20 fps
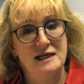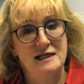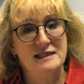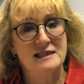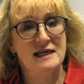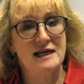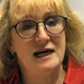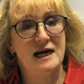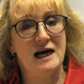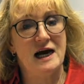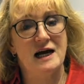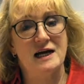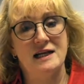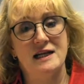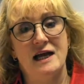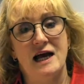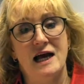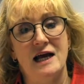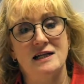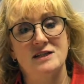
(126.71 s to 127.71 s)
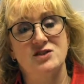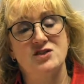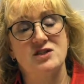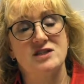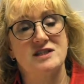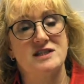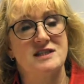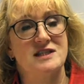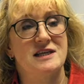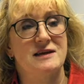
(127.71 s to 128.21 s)
yeah, I'll
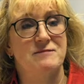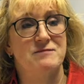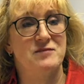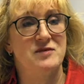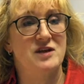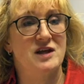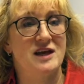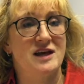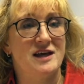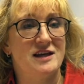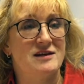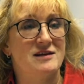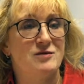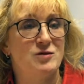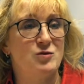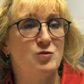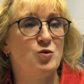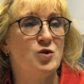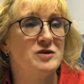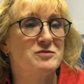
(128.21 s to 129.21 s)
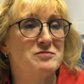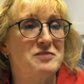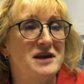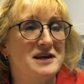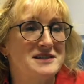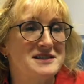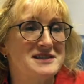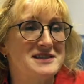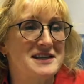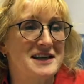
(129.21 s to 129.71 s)
just skip the one
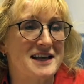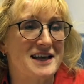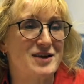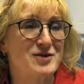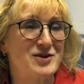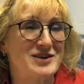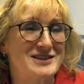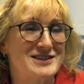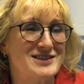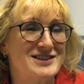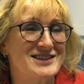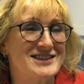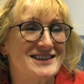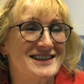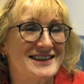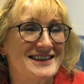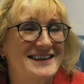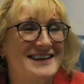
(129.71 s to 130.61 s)
best thing question.